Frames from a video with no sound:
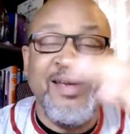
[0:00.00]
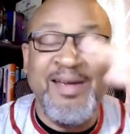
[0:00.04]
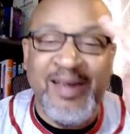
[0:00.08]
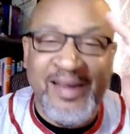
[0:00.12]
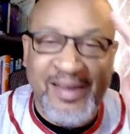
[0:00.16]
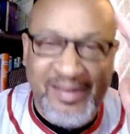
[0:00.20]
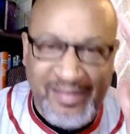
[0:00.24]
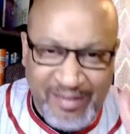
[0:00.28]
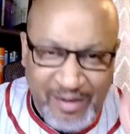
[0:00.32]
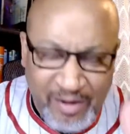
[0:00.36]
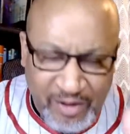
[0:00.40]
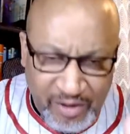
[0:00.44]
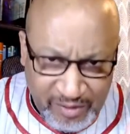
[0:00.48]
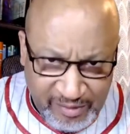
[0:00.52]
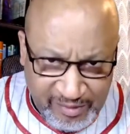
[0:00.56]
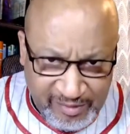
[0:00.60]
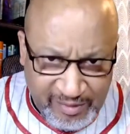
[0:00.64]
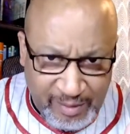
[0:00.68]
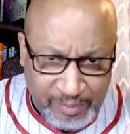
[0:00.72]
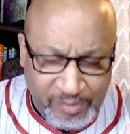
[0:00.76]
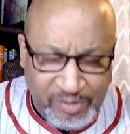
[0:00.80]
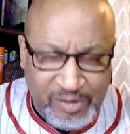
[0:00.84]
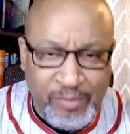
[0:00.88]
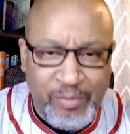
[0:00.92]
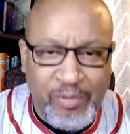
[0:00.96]
is
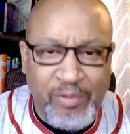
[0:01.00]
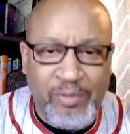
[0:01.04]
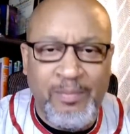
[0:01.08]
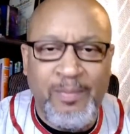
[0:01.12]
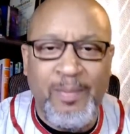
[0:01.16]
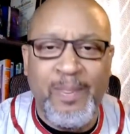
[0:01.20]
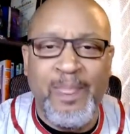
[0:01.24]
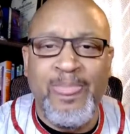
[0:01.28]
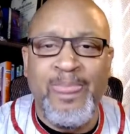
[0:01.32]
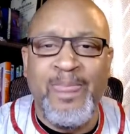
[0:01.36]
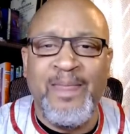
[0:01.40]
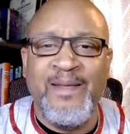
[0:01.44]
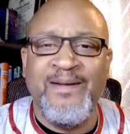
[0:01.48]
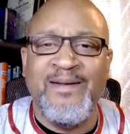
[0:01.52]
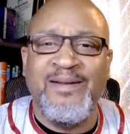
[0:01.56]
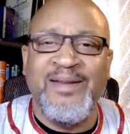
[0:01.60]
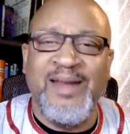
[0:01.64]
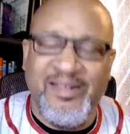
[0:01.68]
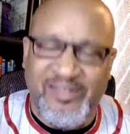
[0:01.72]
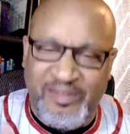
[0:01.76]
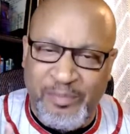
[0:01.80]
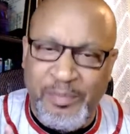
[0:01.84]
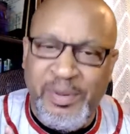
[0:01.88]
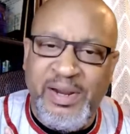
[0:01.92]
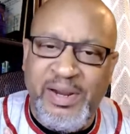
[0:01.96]
unacceptable.
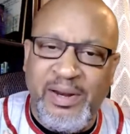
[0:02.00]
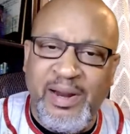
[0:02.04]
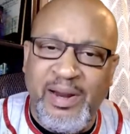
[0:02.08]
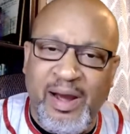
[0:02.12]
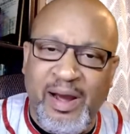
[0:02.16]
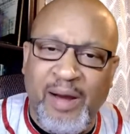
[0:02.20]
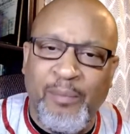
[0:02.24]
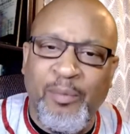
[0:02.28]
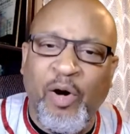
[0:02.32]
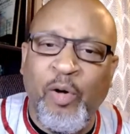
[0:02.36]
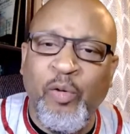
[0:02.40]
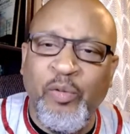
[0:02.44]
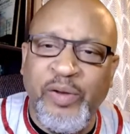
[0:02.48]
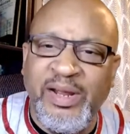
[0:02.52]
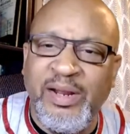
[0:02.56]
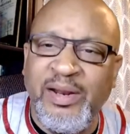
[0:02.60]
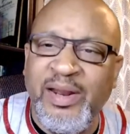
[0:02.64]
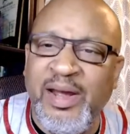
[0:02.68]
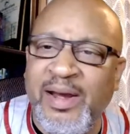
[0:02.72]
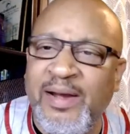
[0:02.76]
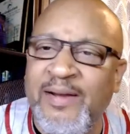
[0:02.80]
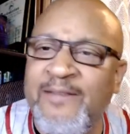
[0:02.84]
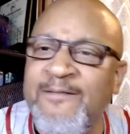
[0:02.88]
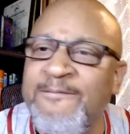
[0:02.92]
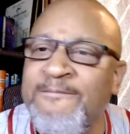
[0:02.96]
That's me now owning
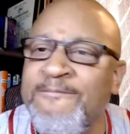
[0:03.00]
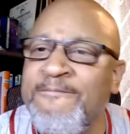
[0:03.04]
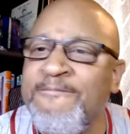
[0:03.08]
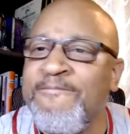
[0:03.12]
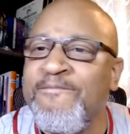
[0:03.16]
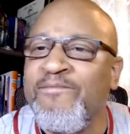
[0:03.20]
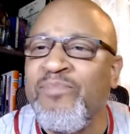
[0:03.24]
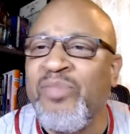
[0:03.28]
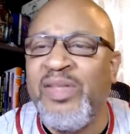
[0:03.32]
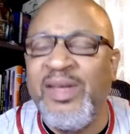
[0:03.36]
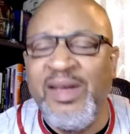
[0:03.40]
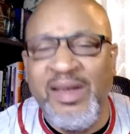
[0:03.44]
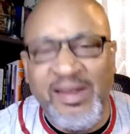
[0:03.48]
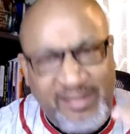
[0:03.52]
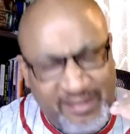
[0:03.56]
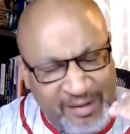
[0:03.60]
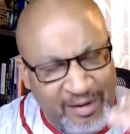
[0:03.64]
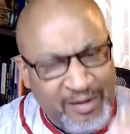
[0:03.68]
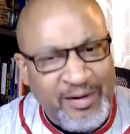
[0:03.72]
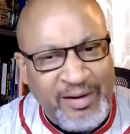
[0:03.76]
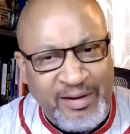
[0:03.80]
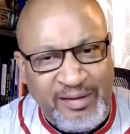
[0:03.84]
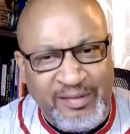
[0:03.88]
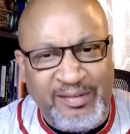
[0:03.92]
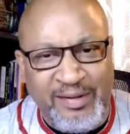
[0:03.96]
that. It's
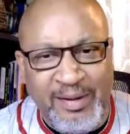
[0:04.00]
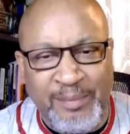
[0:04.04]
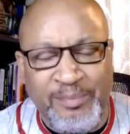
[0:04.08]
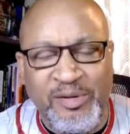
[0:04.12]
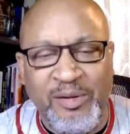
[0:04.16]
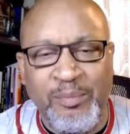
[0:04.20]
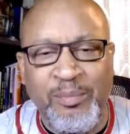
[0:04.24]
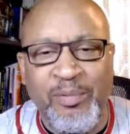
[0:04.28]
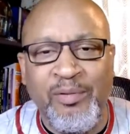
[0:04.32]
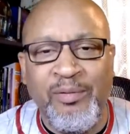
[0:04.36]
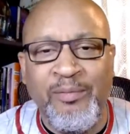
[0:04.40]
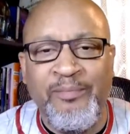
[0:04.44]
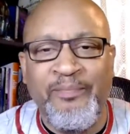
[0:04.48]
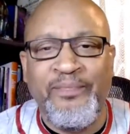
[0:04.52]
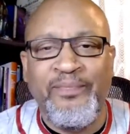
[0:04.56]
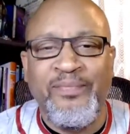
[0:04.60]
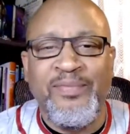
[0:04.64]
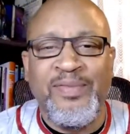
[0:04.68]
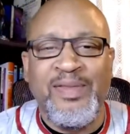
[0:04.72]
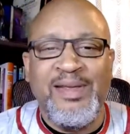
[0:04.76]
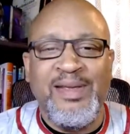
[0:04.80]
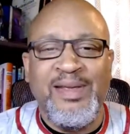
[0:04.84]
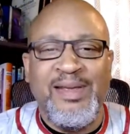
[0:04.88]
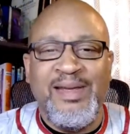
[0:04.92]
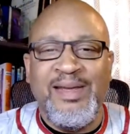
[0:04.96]
unacceptable.
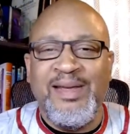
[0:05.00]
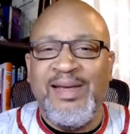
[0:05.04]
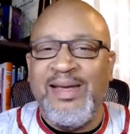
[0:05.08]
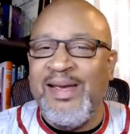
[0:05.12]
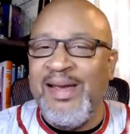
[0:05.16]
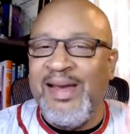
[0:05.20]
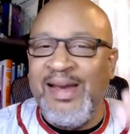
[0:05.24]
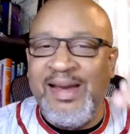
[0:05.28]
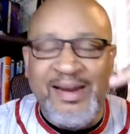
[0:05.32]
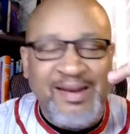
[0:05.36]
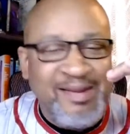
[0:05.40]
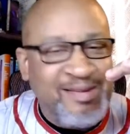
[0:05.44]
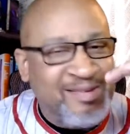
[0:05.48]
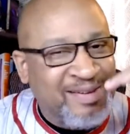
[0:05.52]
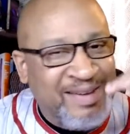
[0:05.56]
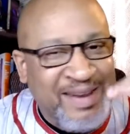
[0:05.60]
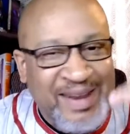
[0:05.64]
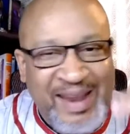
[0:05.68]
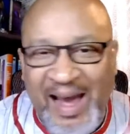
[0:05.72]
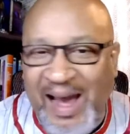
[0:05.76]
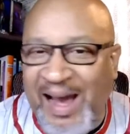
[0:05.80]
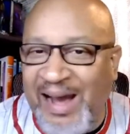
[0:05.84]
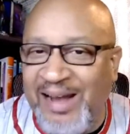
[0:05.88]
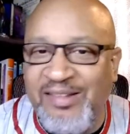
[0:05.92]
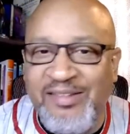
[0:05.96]
It is
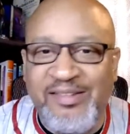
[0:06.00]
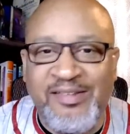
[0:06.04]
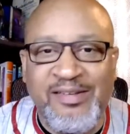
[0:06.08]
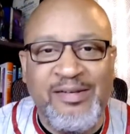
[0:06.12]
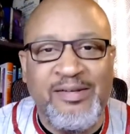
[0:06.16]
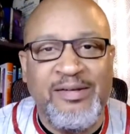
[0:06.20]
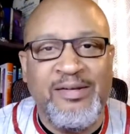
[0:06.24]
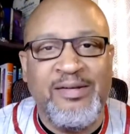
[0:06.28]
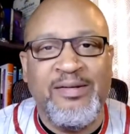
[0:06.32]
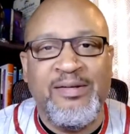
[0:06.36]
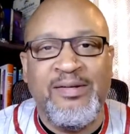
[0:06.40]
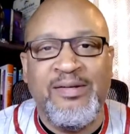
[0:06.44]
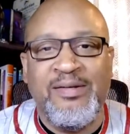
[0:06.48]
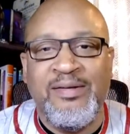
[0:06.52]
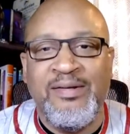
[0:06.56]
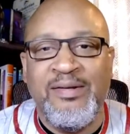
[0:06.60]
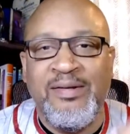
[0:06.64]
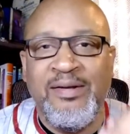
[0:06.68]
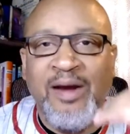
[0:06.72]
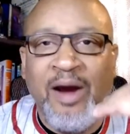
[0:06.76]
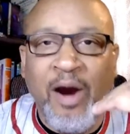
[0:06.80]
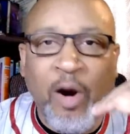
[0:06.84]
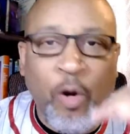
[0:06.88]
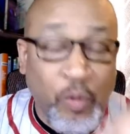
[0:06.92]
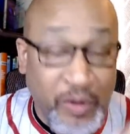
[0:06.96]
not
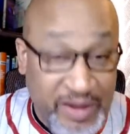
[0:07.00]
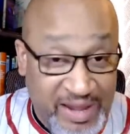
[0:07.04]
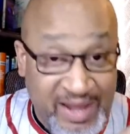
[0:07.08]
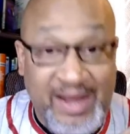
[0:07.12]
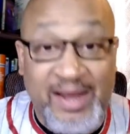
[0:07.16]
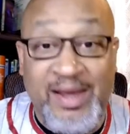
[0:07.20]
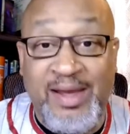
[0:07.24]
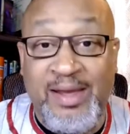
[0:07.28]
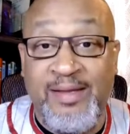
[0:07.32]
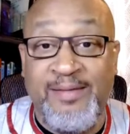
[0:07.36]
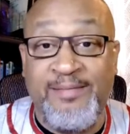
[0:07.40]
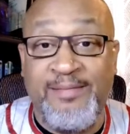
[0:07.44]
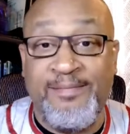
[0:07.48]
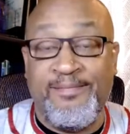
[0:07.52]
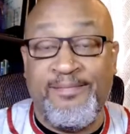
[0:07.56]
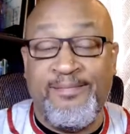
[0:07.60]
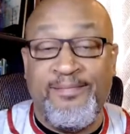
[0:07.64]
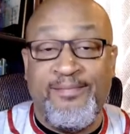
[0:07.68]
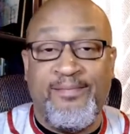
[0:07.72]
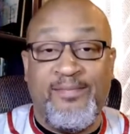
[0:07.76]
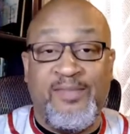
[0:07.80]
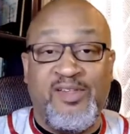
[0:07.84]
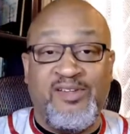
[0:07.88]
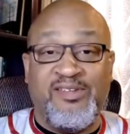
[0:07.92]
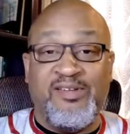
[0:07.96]
okay.
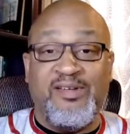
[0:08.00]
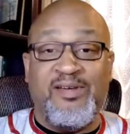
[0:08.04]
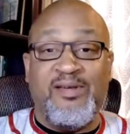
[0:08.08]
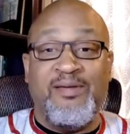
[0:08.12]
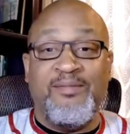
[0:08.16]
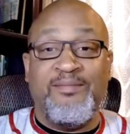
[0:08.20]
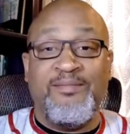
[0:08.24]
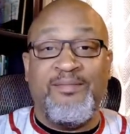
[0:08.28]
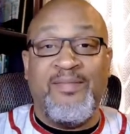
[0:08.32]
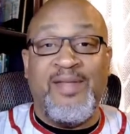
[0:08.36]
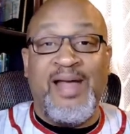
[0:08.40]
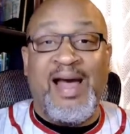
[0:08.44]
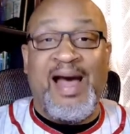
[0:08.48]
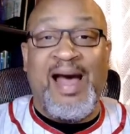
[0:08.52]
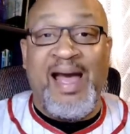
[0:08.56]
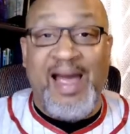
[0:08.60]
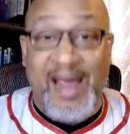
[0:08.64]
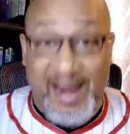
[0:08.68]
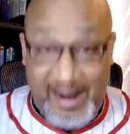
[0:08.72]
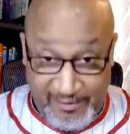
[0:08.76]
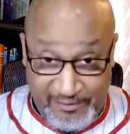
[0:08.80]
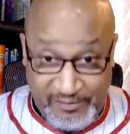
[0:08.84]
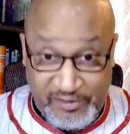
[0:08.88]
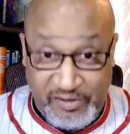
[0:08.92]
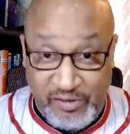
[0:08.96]
See, I
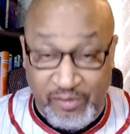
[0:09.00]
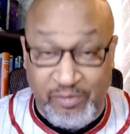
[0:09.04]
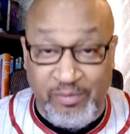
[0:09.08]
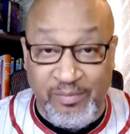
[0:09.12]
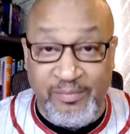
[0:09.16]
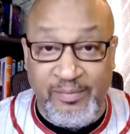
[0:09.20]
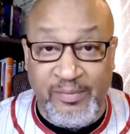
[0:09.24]
have to,